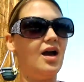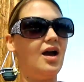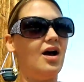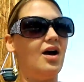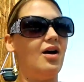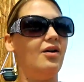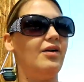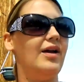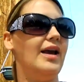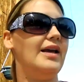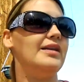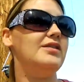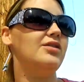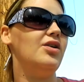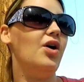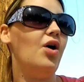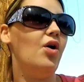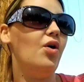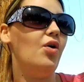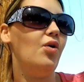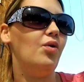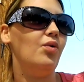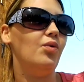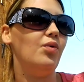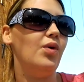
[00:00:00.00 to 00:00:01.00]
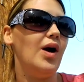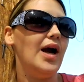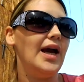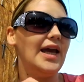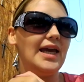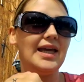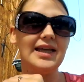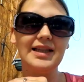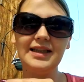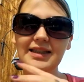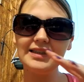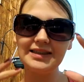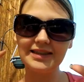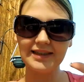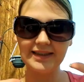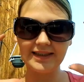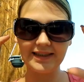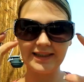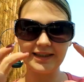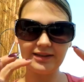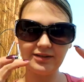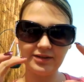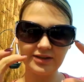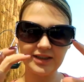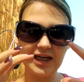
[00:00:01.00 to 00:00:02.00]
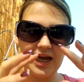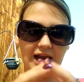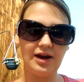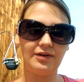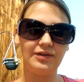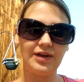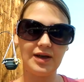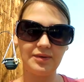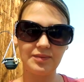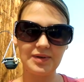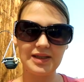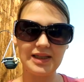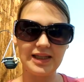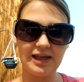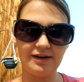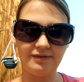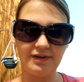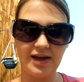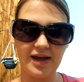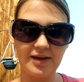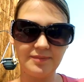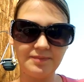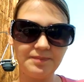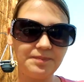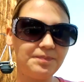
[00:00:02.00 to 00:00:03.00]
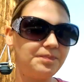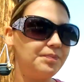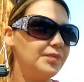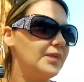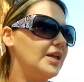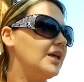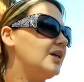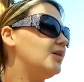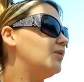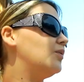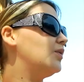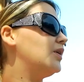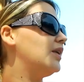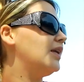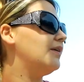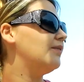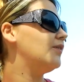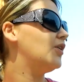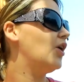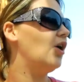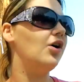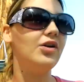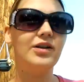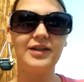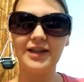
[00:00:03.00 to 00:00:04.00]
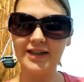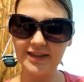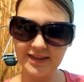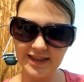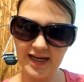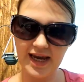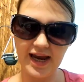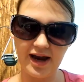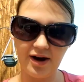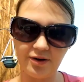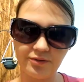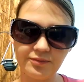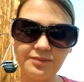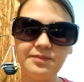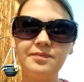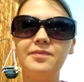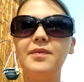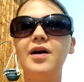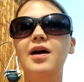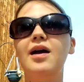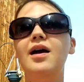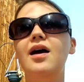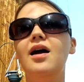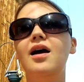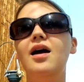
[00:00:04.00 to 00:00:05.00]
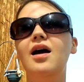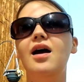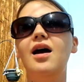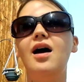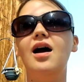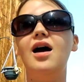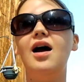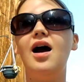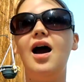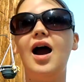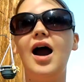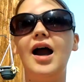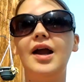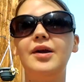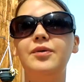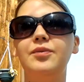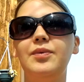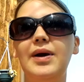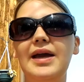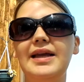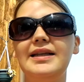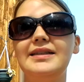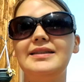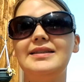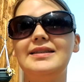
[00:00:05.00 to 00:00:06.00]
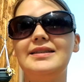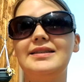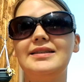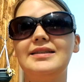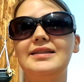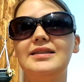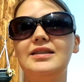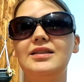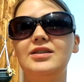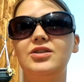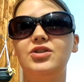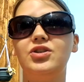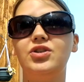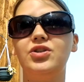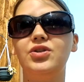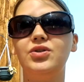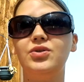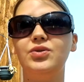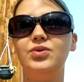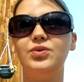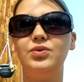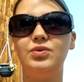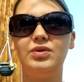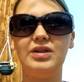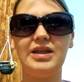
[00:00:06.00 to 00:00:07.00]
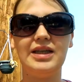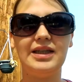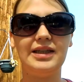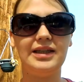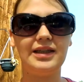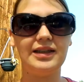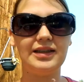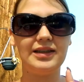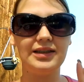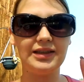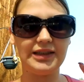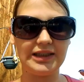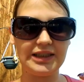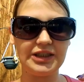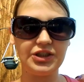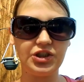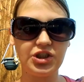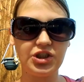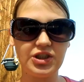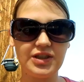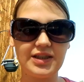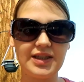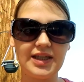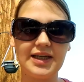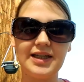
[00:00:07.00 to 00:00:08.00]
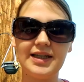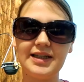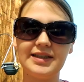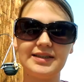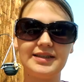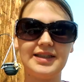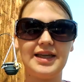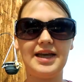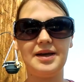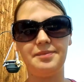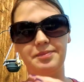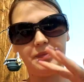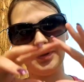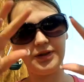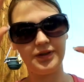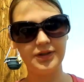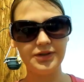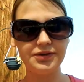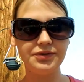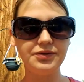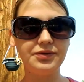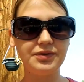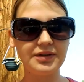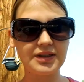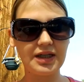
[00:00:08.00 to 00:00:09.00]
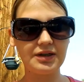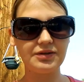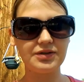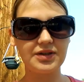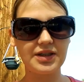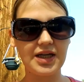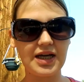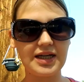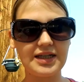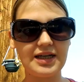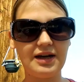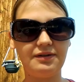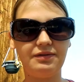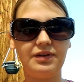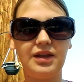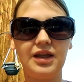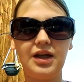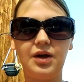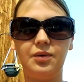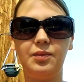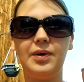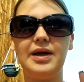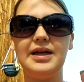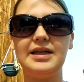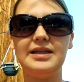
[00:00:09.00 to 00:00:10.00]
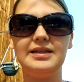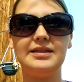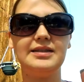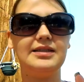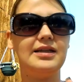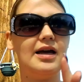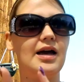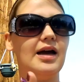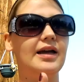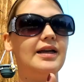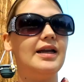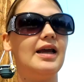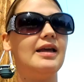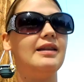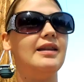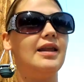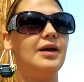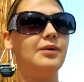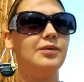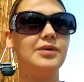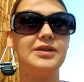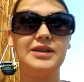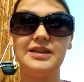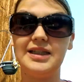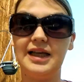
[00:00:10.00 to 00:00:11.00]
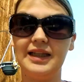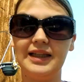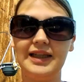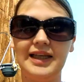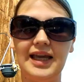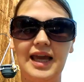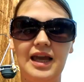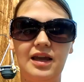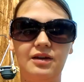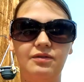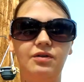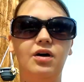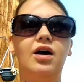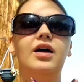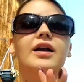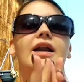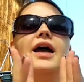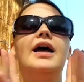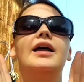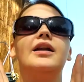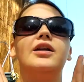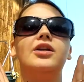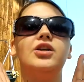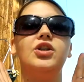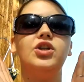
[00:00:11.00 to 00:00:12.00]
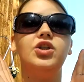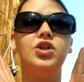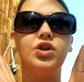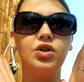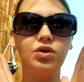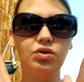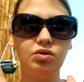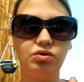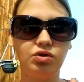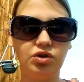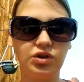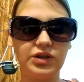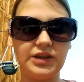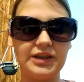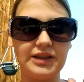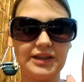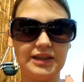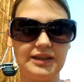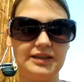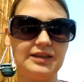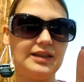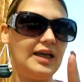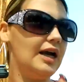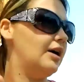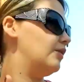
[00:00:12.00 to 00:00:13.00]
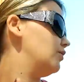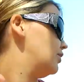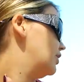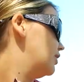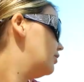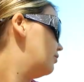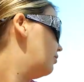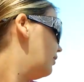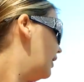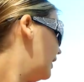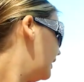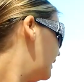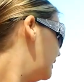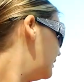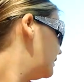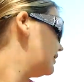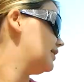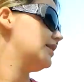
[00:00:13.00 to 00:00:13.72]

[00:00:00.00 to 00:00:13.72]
Okay, so in this little town that we live in, wouldn't even call it a town, I went to the little Legion thing because they had balloons outside and everything. I went inside and they were selling Avon at a hugely discounted rate.